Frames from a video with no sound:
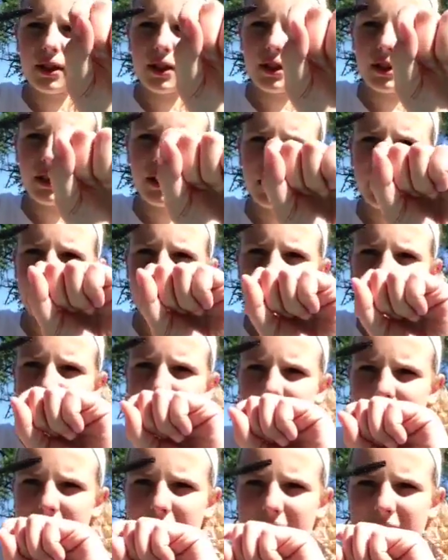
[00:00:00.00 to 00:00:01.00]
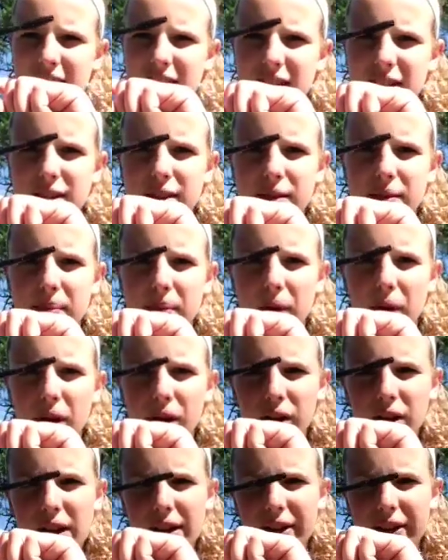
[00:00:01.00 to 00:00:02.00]
and it's like, it gets
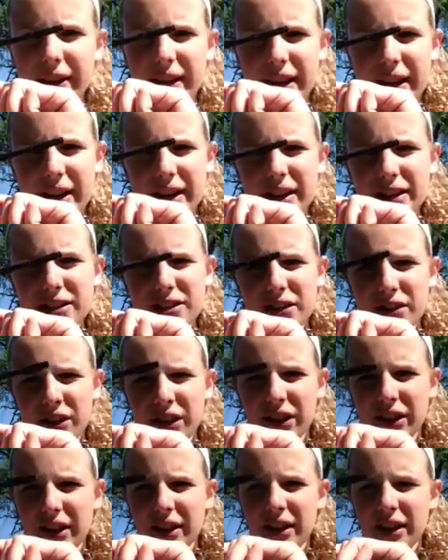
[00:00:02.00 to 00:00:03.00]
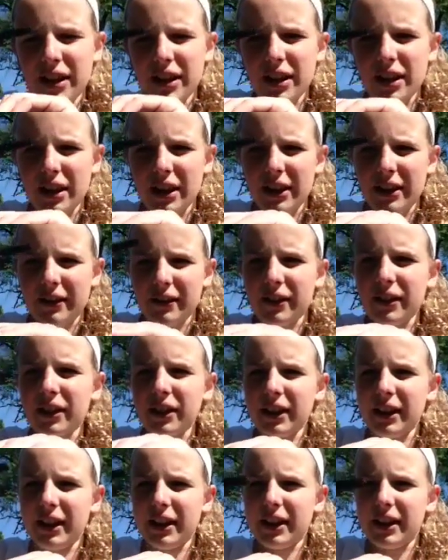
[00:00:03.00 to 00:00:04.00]
smaller at the end. It's a really,
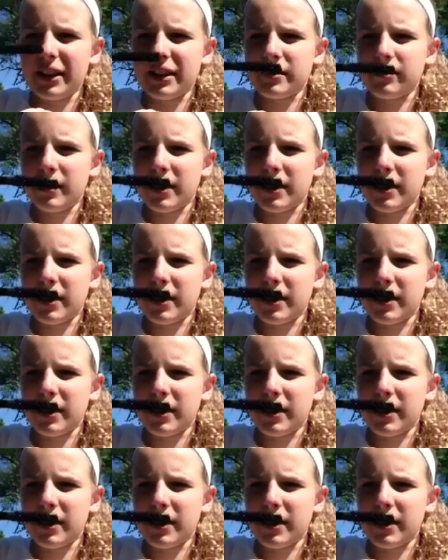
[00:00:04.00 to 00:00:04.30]
really a nice